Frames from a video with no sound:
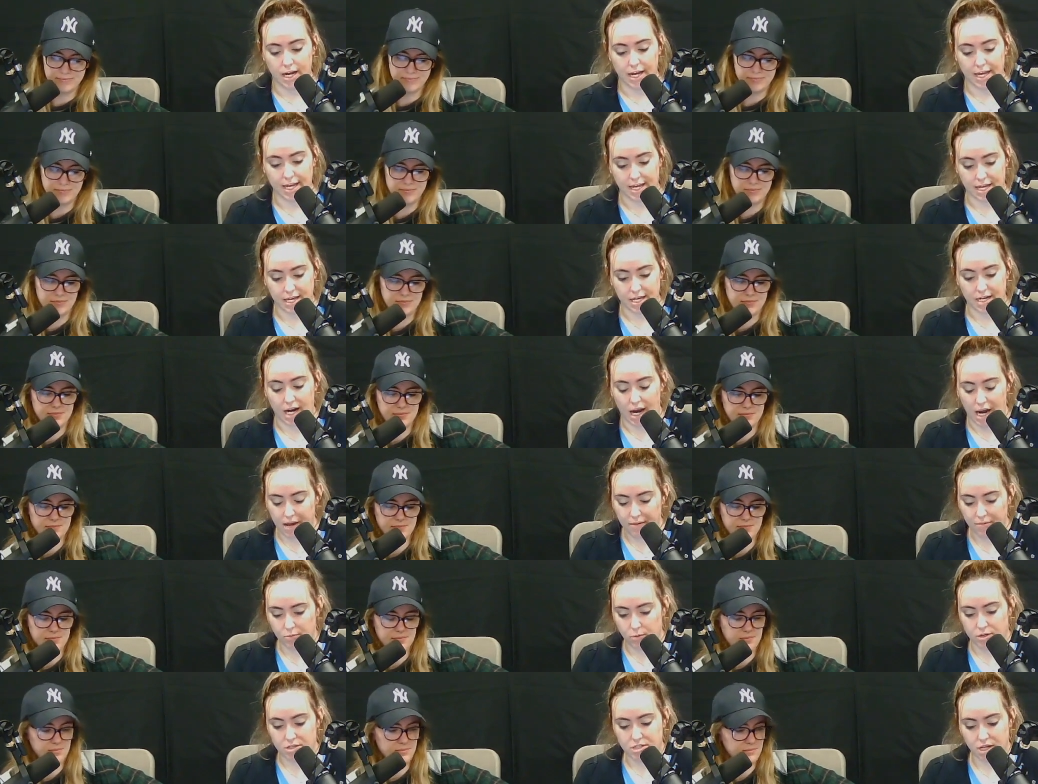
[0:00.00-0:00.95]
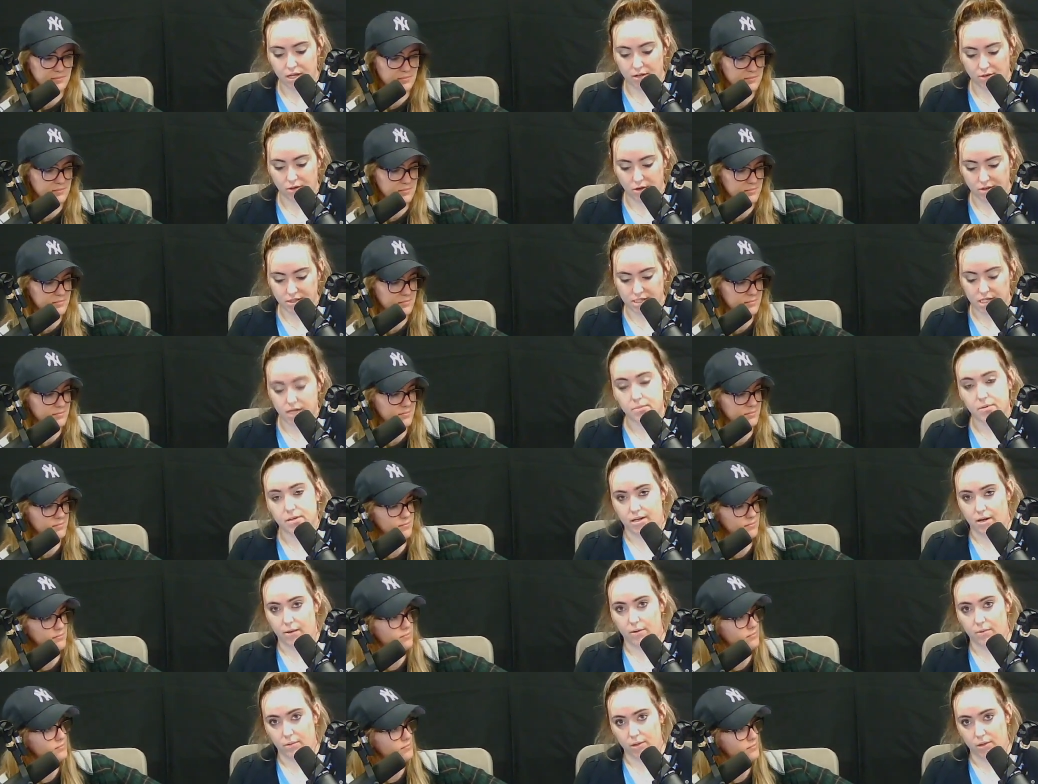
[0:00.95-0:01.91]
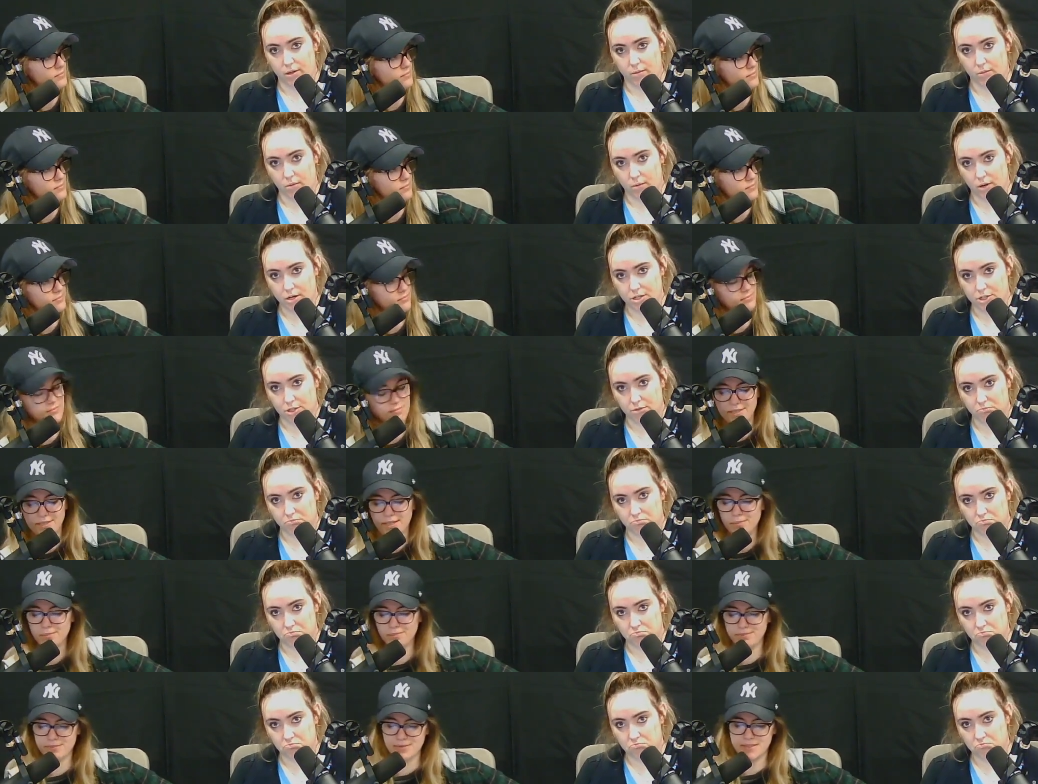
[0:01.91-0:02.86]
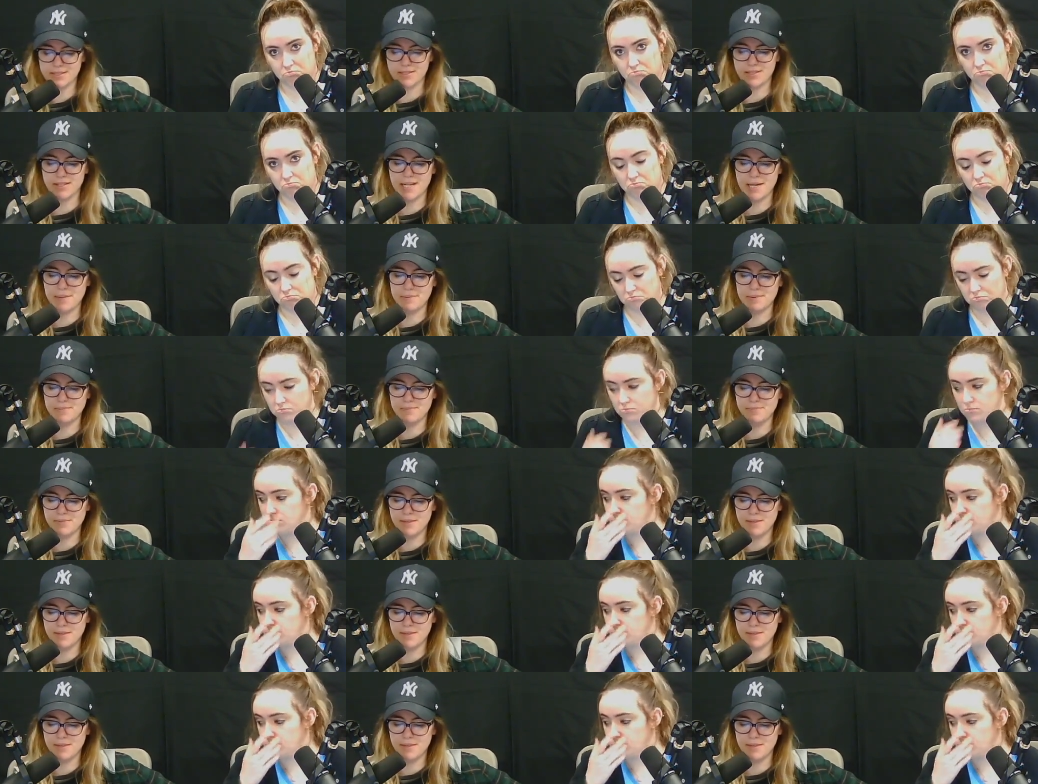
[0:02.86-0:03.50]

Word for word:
Speaker 1: And I haven't watched that in a long time, and now I really want to watch it. Yep, it's going to happen.